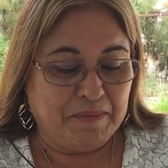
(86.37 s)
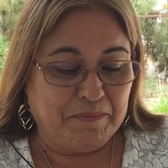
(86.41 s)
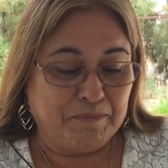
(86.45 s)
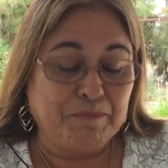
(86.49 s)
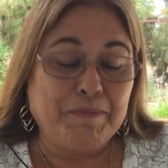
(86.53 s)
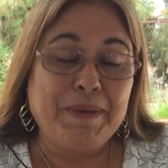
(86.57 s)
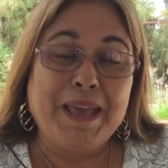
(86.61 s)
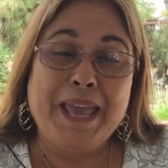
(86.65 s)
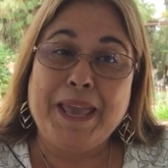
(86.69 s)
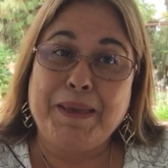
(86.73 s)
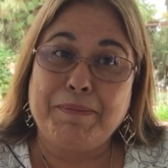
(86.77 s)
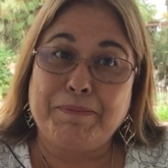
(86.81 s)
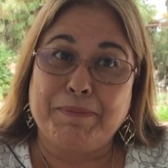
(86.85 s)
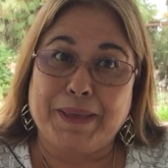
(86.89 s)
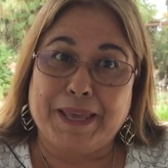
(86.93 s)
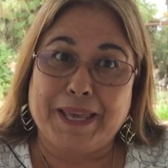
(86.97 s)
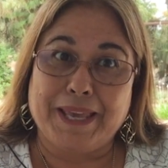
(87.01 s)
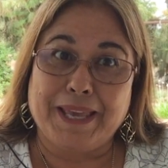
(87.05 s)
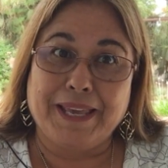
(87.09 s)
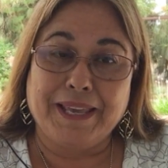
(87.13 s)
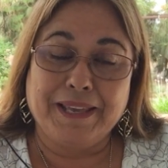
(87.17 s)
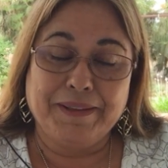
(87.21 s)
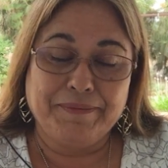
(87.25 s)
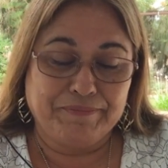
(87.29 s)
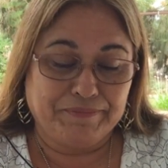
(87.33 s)

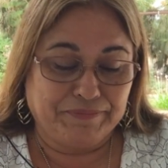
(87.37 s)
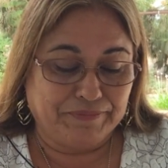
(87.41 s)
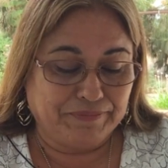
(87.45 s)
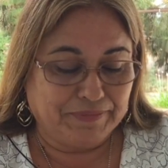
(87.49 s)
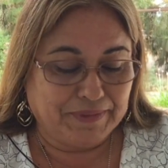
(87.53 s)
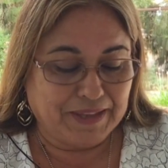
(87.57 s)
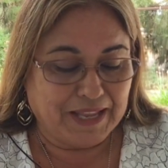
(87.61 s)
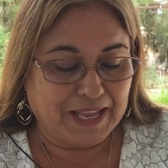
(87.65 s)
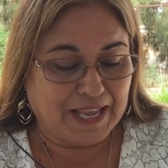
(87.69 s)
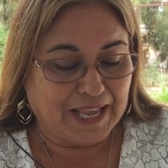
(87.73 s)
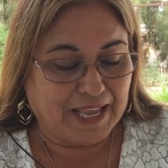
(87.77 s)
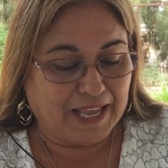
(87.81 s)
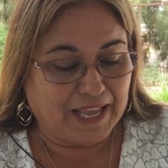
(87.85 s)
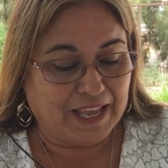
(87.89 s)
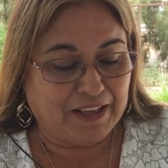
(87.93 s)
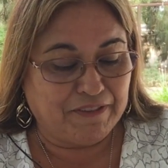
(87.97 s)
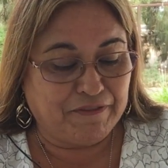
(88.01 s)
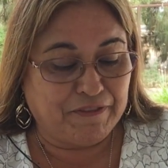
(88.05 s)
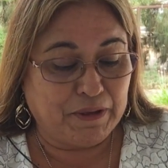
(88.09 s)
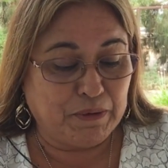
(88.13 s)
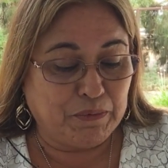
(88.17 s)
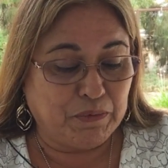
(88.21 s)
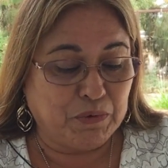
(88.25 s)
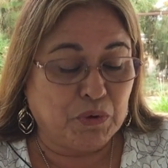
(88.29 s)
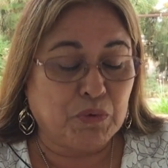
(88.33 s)
Maybe
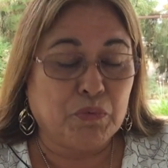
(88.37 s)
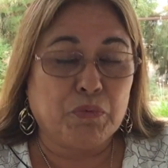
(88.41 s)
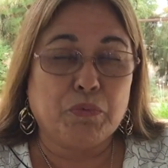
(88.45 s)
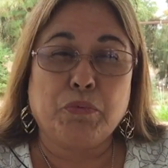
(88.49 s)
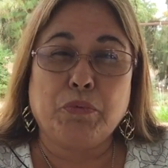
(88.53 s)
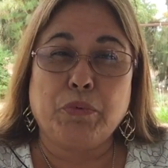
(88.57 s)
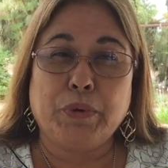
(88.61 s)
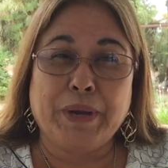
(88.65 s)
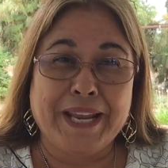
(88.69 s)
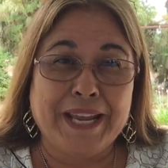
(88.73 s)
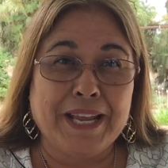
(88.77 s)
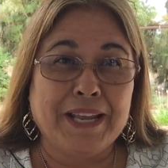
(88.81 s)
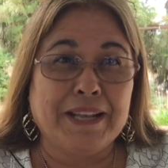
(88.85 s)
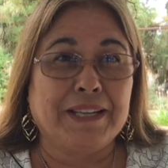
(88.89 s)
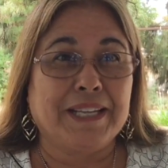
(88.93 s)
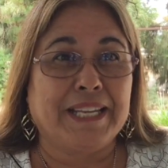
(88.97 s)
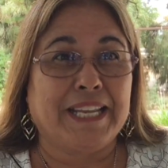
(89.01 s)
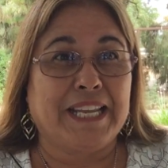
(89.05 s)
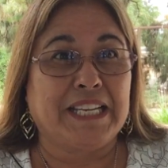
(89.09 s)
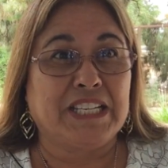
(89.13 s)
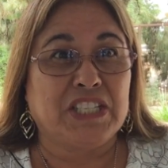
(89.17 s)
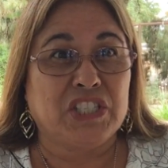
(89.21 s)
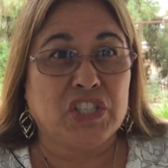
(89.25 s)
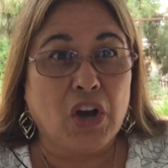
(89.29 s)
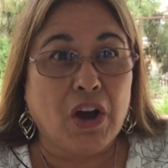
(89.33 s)
if it were
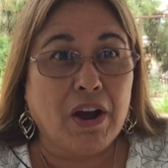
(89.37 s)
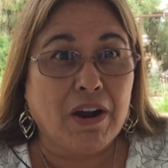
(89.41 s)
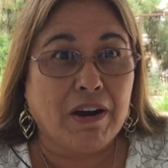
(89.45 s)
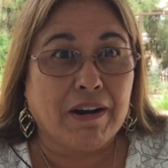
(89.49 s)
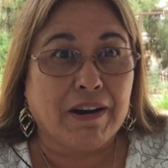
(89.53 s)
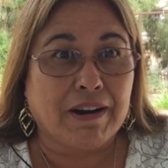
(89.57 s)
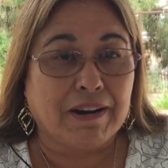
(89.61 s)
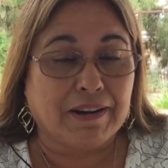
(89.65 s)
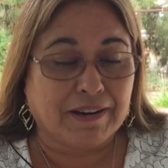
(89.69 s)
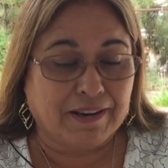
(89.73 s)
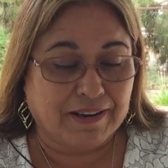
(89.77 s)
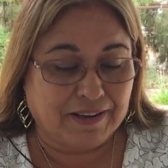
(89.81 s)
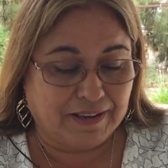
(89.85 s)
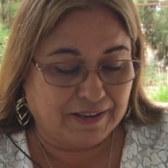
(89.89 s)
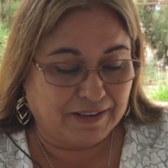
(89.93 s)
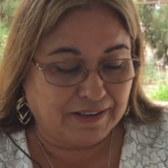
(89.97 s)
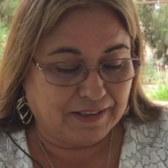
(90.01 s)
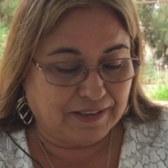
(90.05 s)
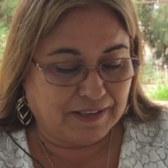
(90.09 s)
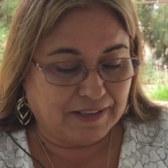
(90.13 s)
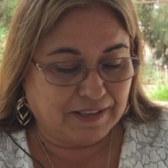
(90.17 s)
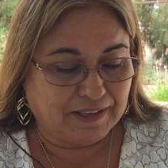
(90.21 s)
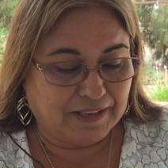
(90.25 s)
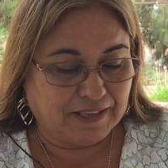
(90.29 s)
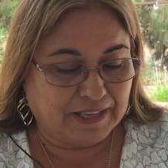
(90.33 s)
really dark,
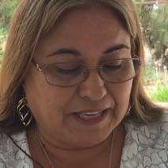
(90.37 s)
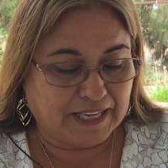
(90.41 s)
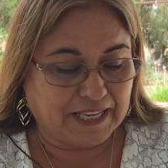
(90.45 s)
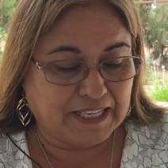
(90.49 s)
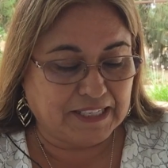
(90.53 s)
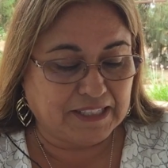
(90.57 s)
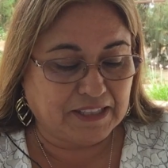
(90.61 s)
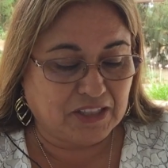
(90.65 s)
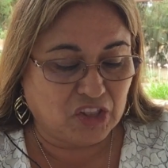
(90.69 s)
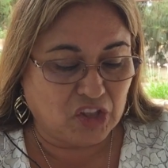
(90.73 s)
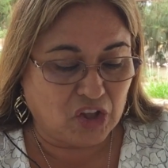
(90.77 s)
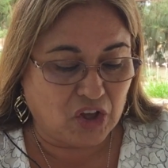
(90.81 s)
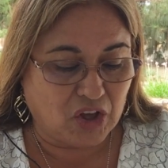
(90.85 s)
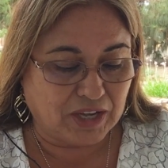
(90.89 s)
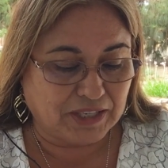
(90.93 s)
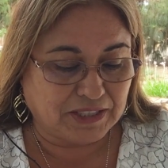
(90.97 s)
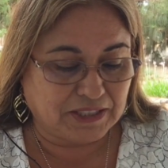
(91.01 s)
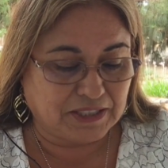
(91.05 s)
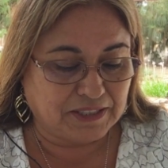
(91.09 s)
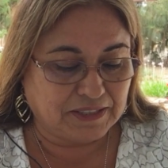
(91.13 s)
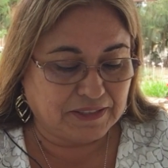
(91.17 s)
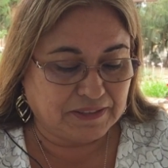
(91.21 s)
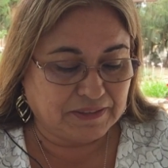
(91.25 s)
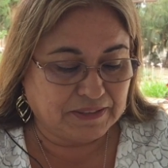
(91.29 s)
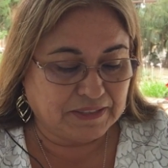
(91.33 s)
he thought,
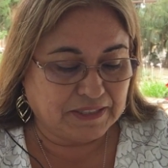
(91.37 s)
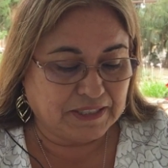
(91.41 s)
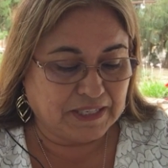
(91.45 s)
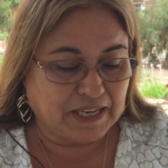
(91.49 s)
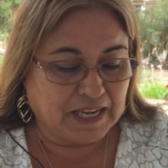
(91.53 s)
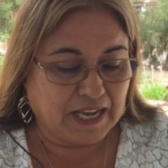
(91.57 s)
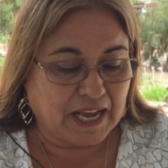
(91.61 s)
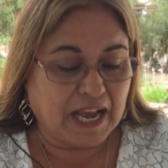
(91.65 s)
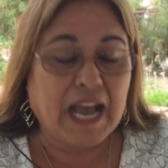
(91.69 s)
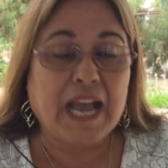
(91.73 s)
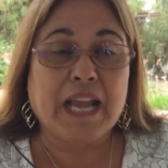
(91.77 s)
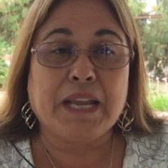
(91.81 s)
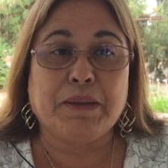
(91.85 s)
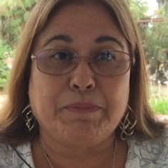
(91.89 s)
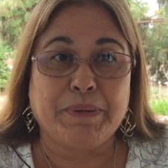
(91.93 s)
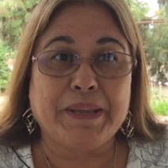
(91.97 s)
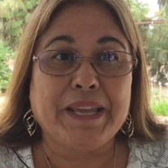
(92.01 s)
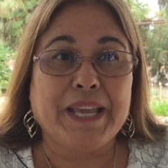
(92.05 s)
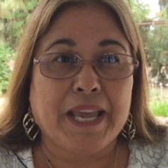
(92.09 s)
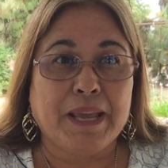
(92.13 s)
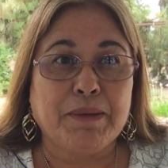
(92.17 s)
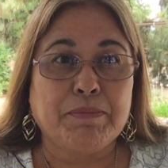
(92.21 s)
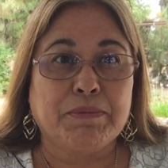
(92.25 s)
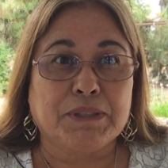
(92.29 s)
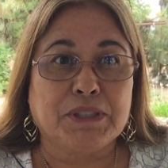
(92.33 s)
I'd
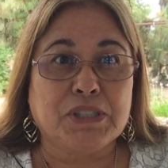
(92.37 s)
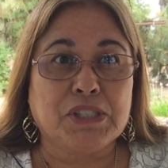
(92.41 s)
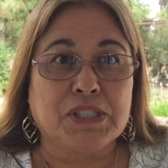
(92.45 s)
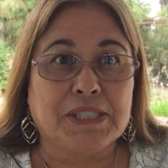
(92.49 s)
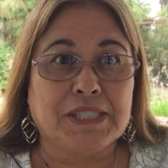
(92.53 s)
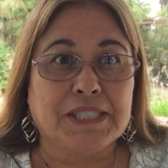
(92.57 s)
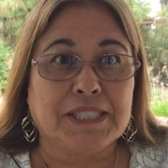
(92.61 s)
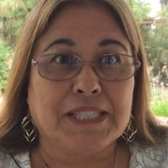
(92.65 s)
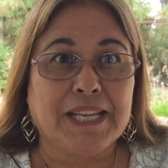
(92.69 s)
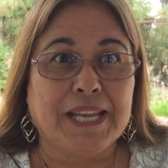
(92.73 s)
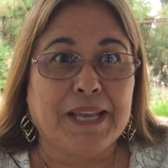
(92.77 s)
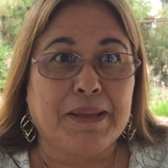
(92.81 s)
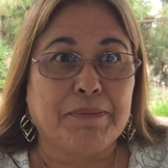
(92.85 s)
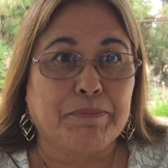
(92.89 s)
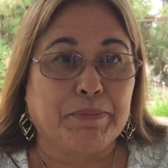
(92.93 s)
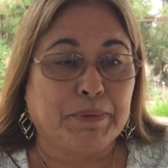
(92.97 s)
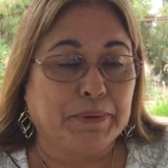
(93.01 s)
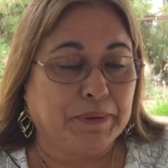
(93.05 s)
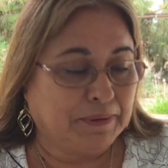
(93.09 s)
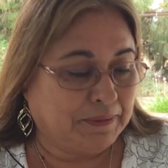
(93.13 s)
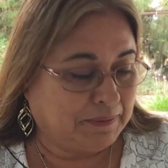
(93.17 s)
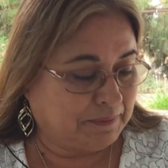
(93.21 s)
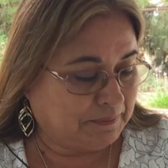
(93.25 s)
be able to sleep.